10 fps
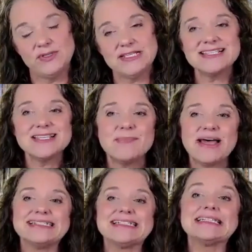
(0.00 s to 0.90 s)
And this is
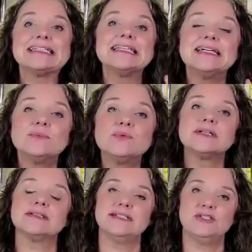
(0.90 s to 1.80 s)
about
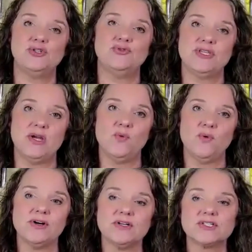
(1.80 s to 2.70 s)
deliberately choosing
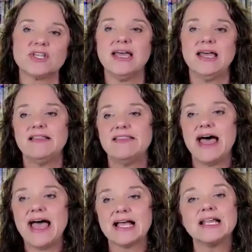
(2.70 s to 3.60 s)
words
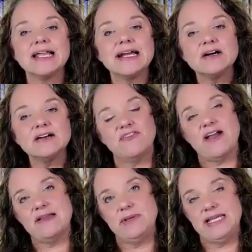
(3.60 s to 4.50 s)
that
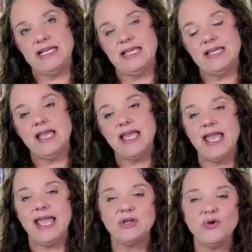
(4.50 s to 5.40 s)
clarify meaning,
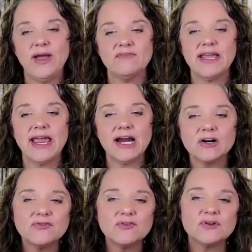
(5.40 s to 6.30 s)
and you have
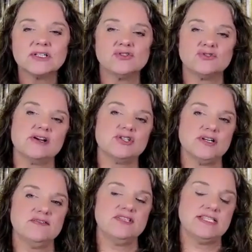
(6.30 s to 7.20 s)
careful
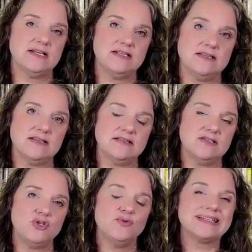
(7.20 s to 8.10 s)
construction of
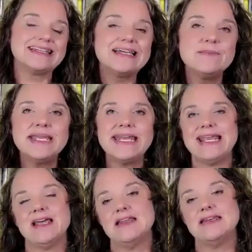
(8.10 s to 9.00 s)
sentences. You
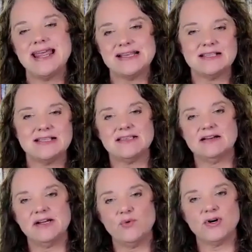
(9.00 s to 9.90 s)
eliminate
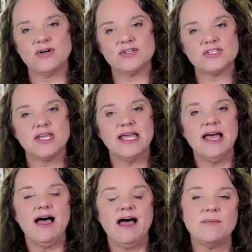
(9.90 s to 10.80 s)
unnecessary words.
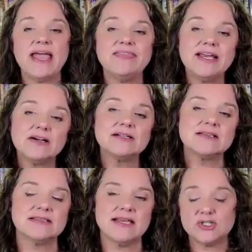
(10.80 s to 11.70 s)
And there is a
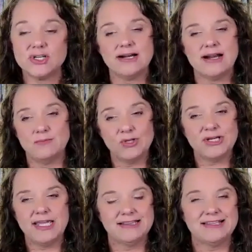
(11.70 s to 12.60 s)
section, and I'm
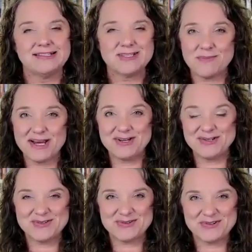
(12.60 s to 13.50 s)
looking at this on my
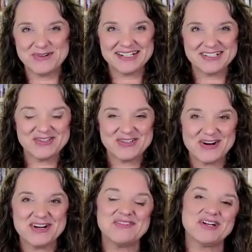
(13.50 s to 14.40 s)
notes real quick, so
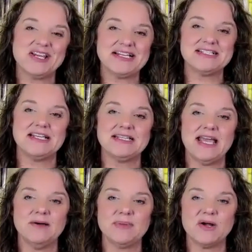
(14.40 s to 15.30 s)
sorry for glancing
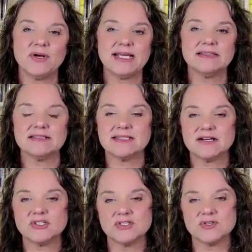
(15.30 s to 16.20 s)
down, but I want to get the
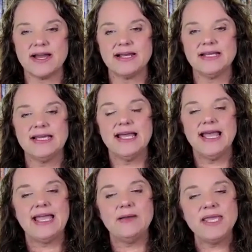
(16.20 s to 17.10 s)
sections right.
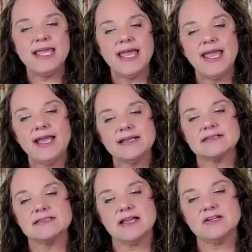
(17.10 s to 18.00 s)
APA has a
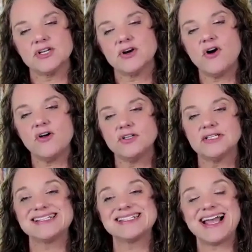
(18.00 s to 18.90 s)
section called
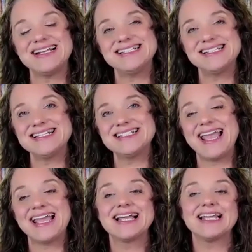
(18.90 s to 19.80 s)
conciseness
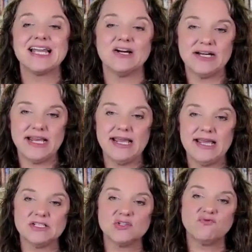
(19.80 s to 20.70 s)
and clarity,
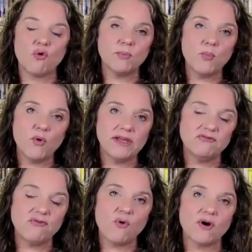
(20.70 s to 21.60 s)
and it's
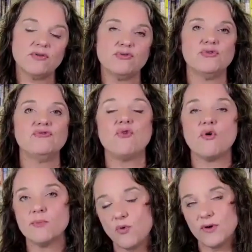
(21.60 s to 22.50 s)
4.4 through
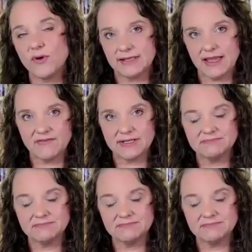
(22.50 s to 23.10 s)
4.11.